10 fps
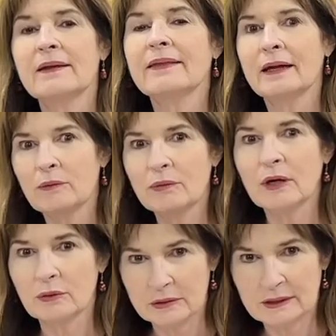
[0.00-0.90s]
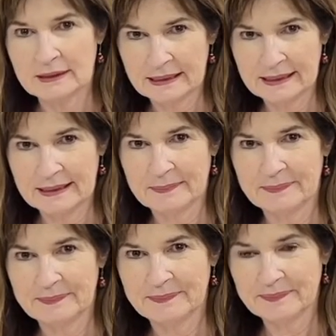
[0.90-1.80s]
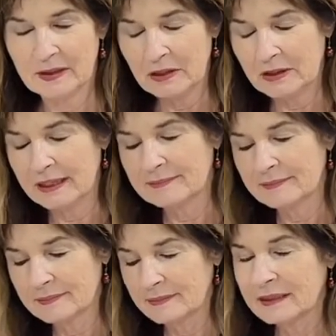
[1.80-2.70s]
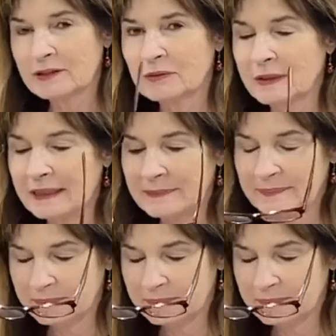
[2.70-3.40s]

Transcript: they wrote to him. All right, let's read.